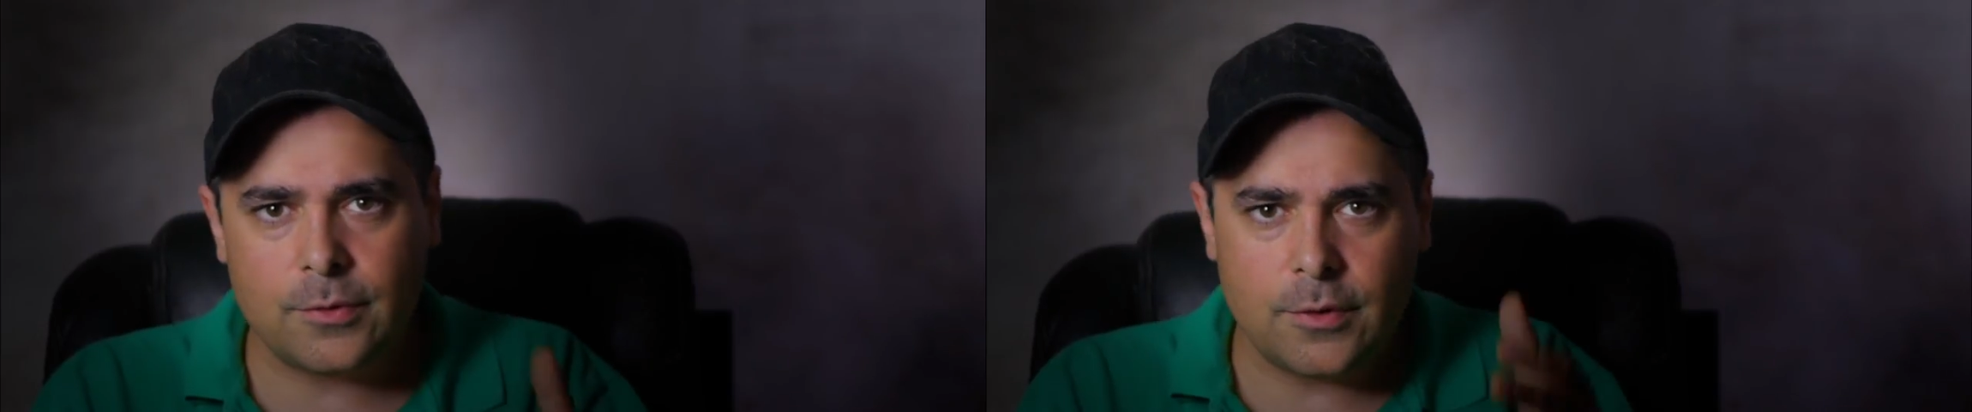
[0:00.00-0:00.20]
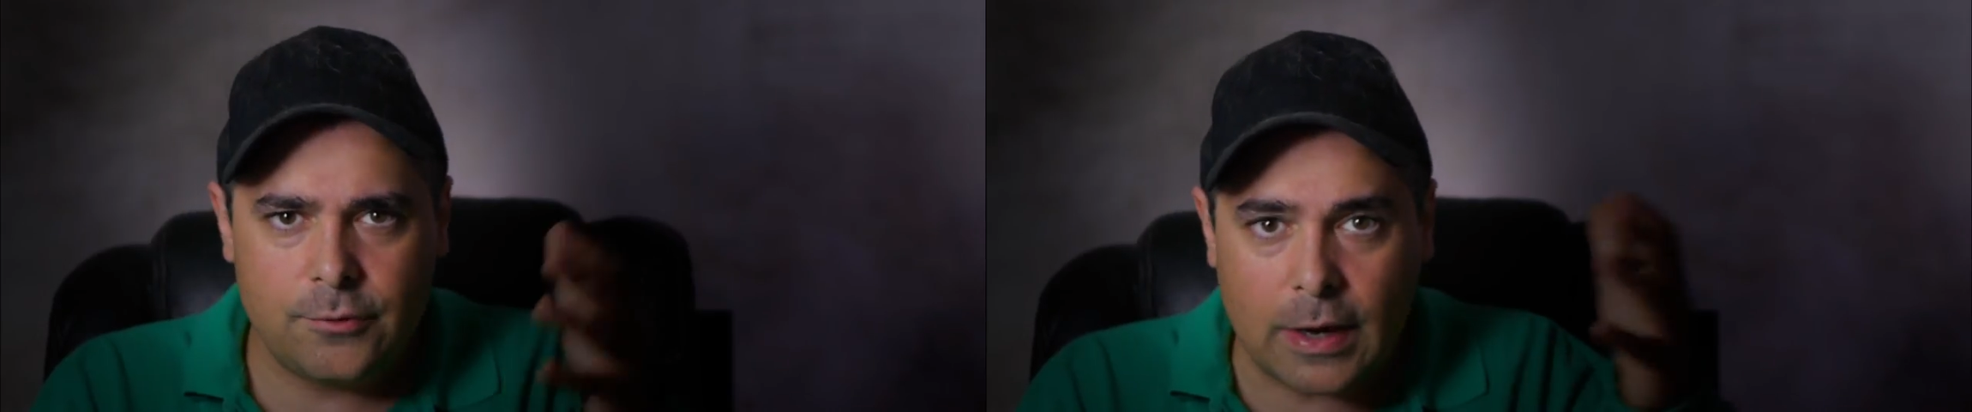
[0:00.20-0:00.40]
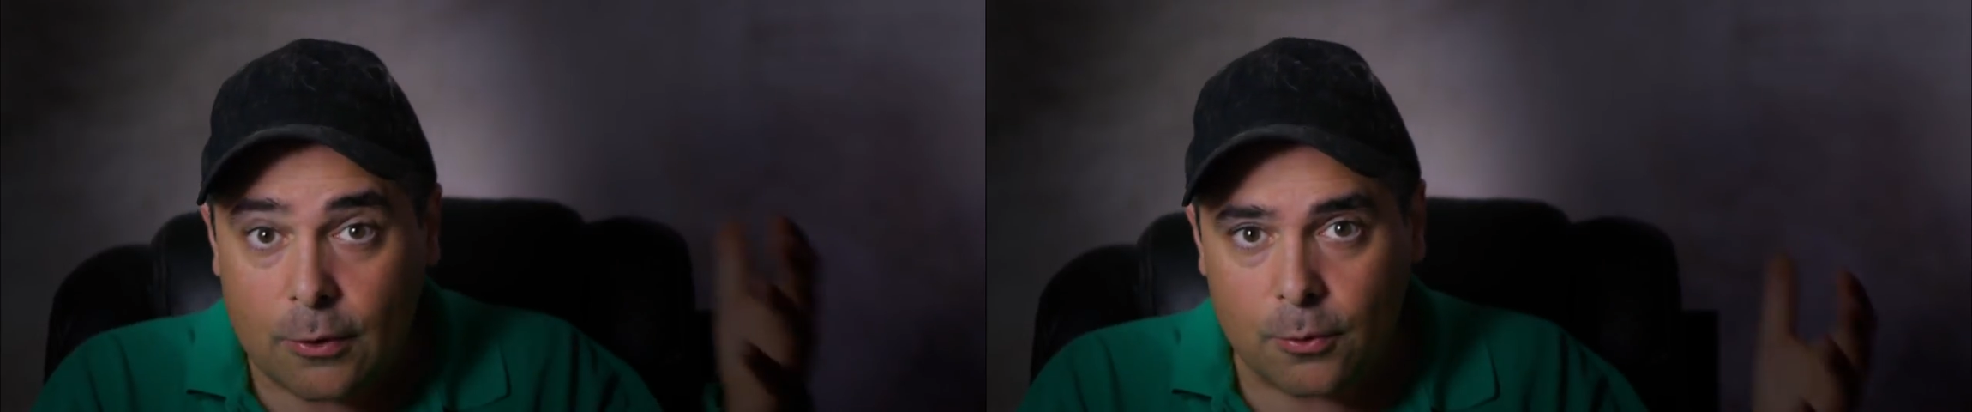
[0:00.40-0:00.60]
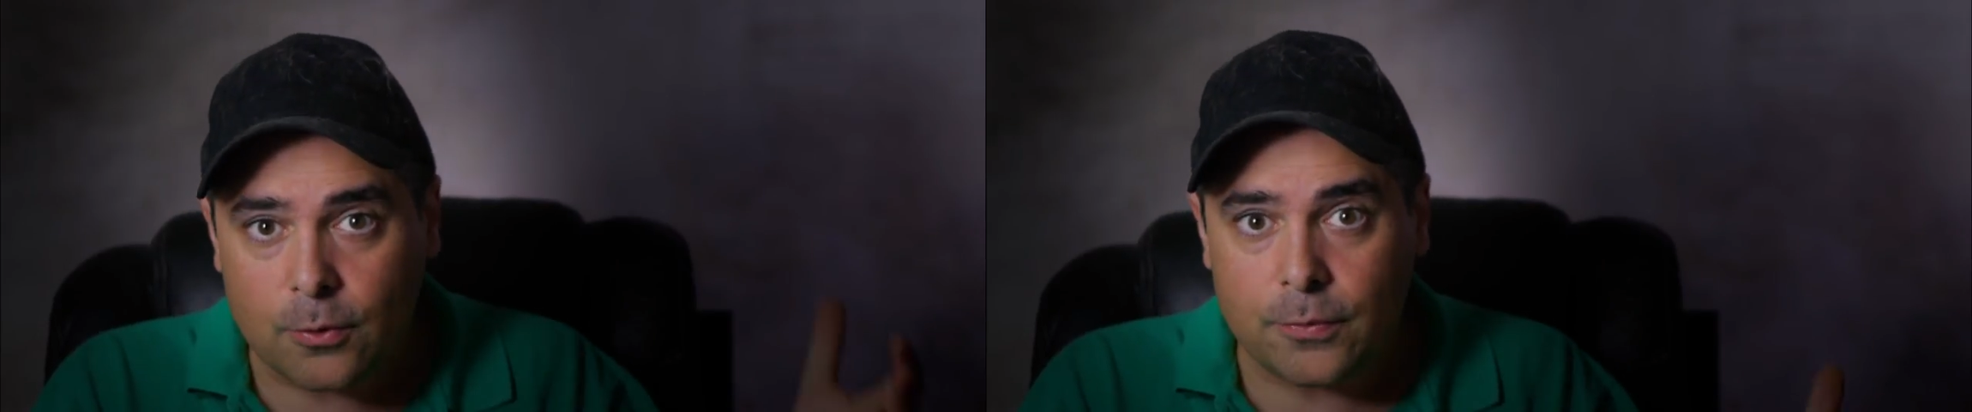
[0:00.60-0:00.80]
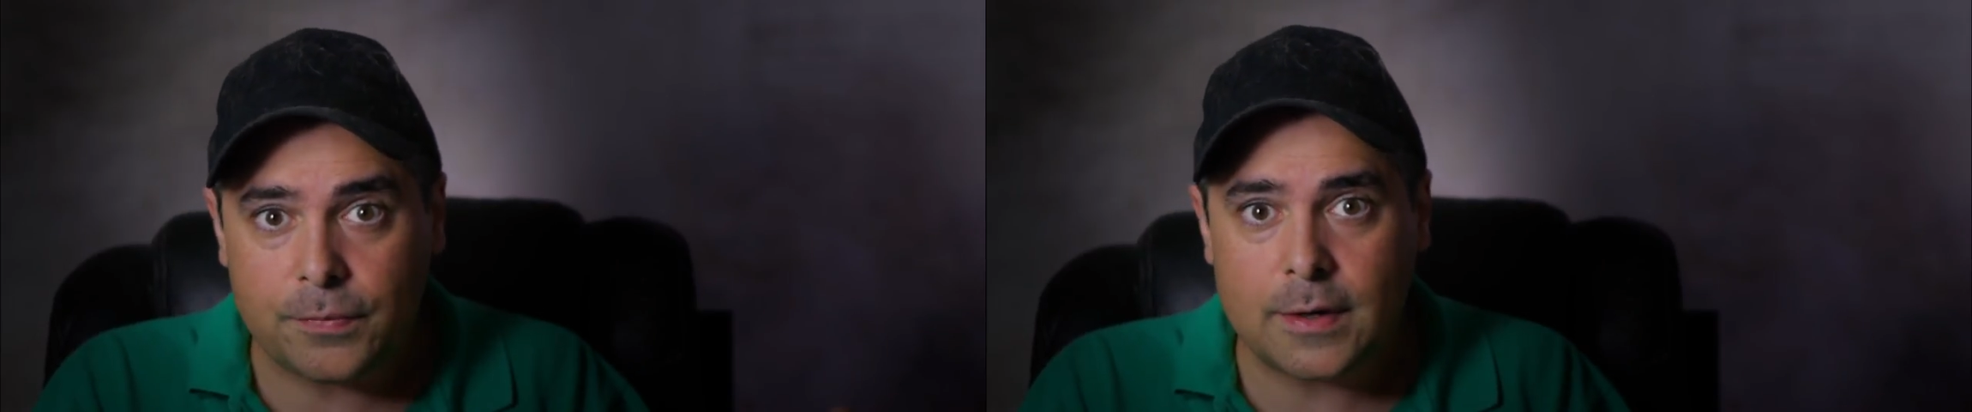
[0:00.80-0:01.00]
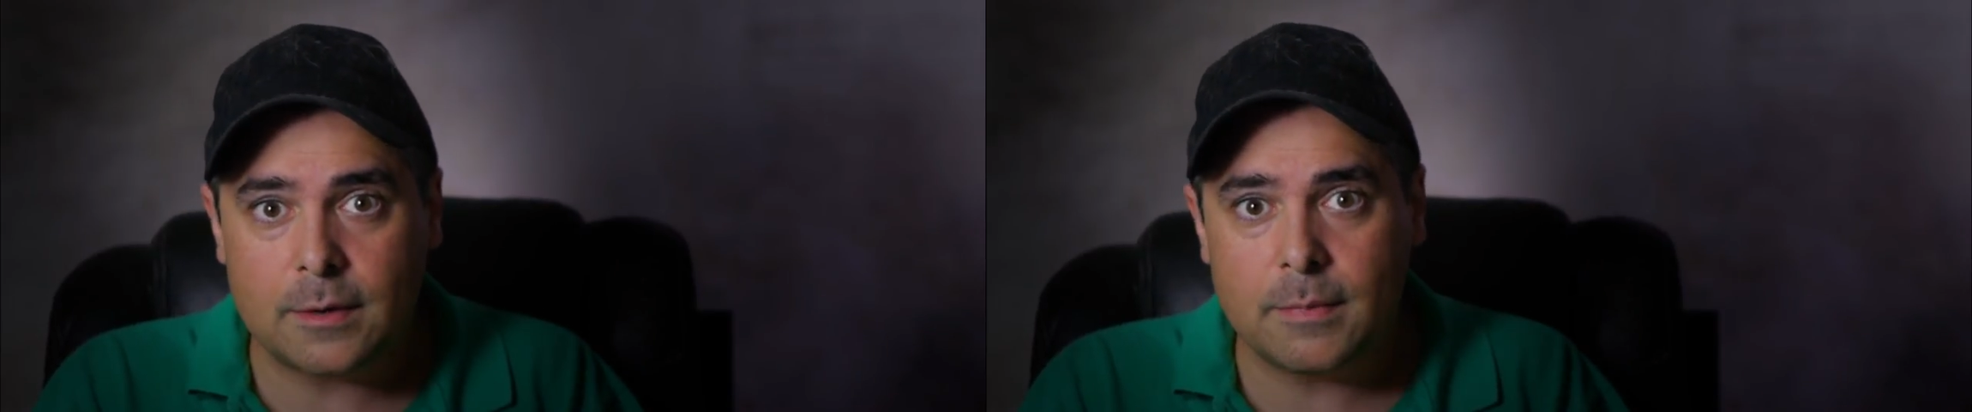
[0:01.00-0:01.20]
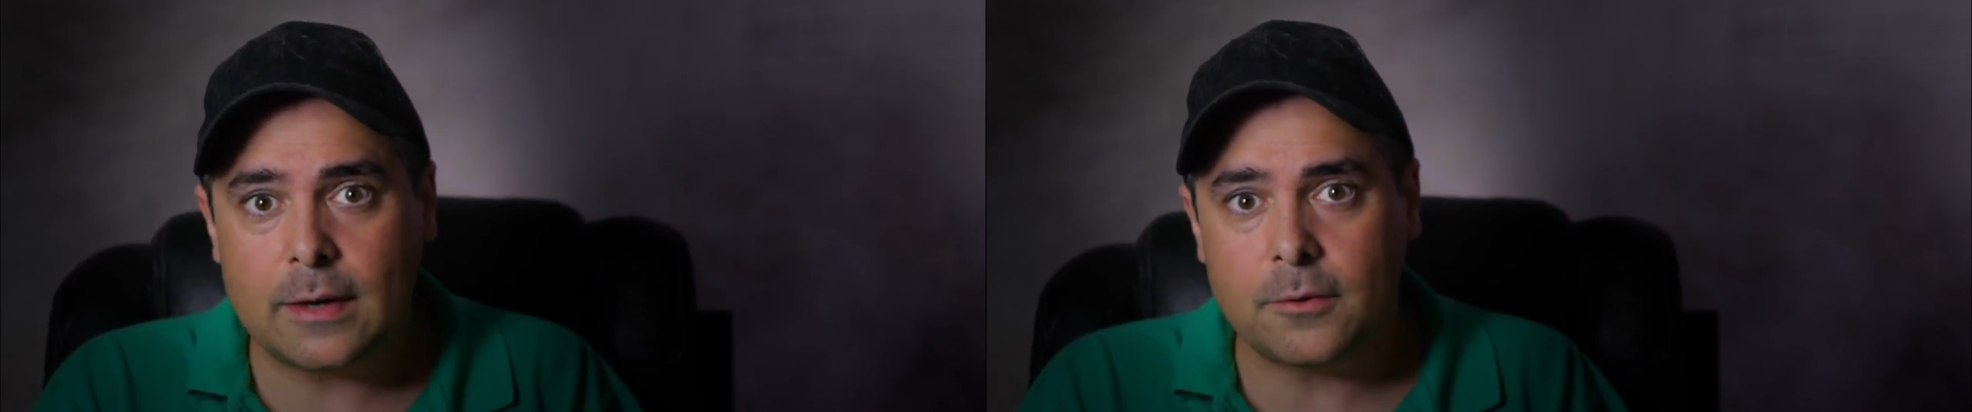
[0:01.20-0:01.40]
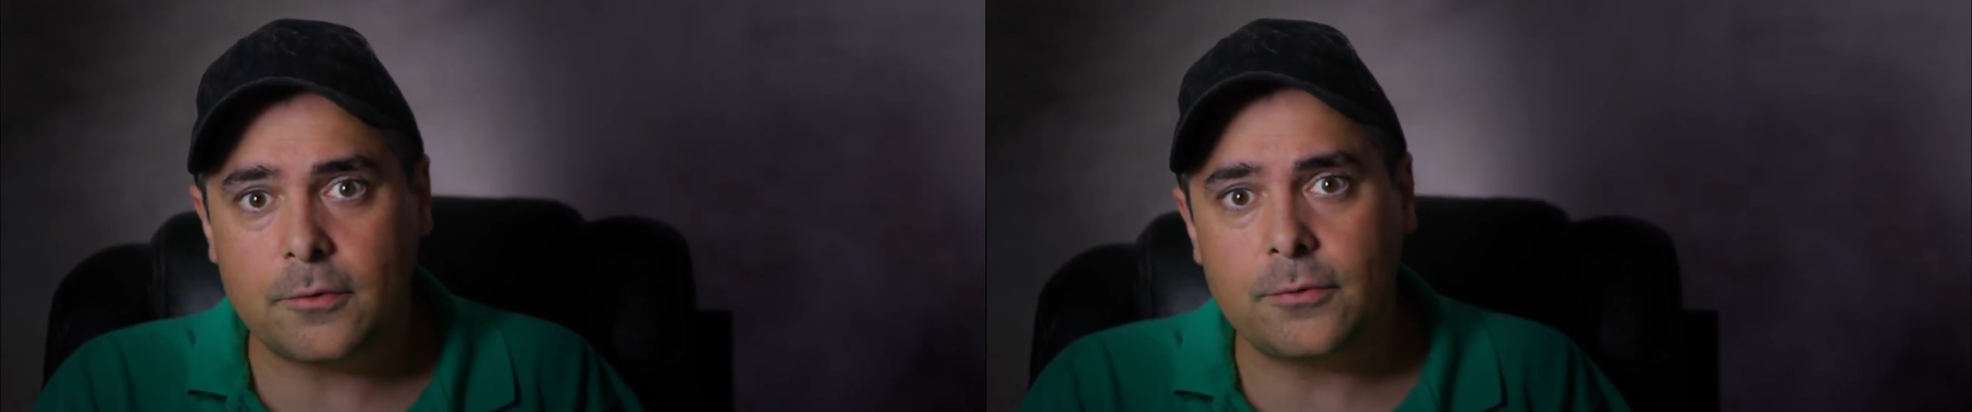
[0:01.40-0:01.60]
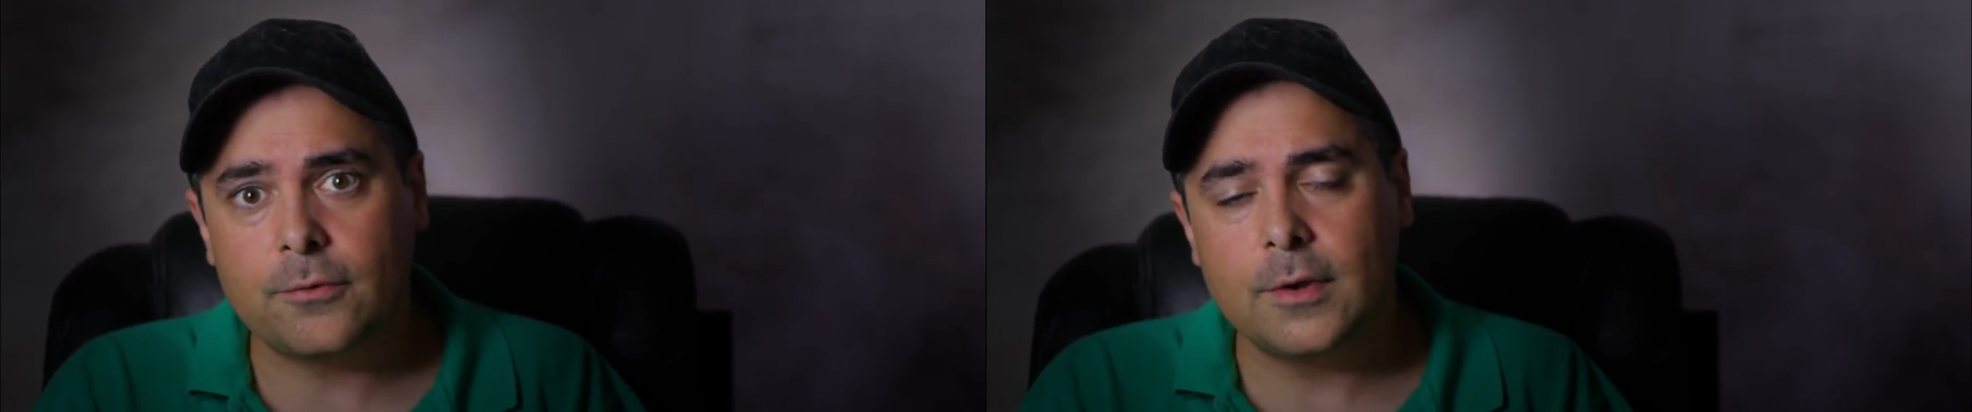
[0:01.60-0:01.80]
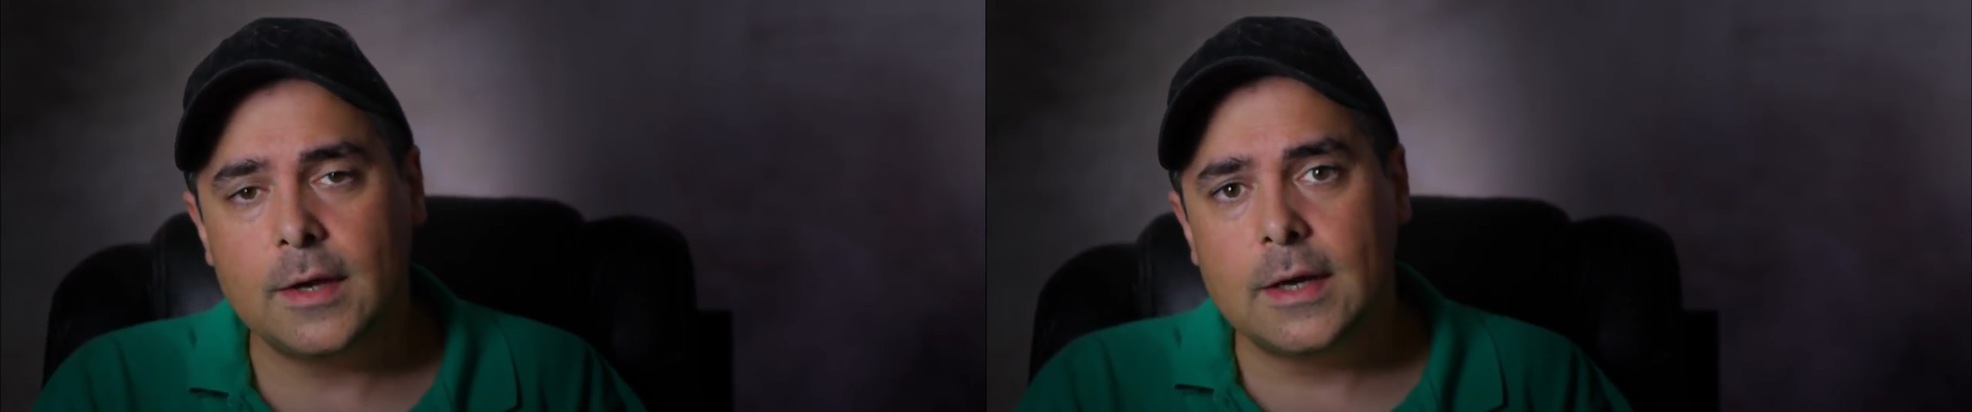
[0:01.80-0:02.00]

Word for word: the general fundamentals